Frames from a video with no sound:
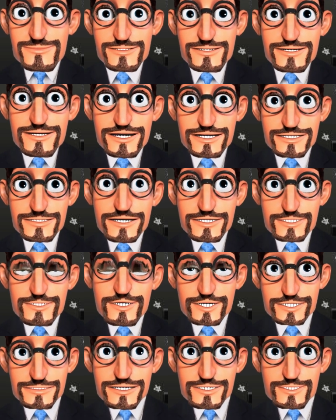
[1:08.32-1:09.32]
Then you can
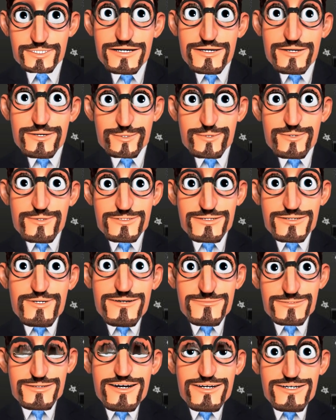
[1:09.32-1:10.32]
tap continue or
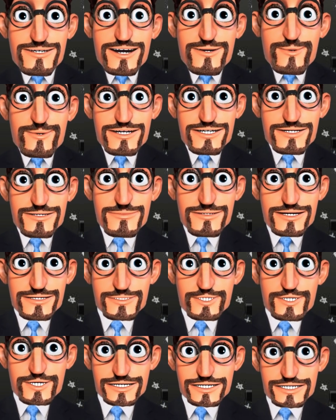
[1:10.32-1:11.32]
tap customize to make
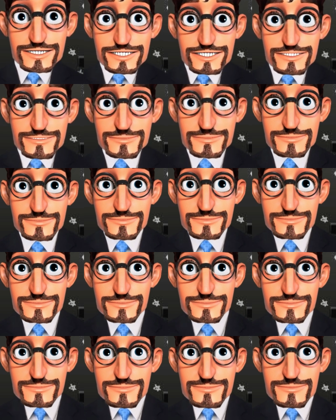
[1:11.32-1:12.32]
changes.
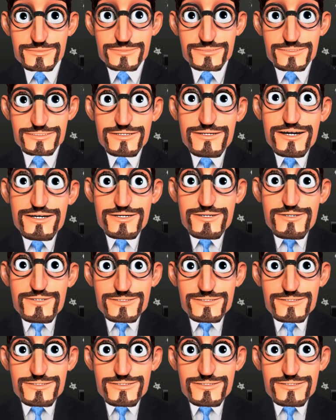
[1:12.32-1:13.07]
Now your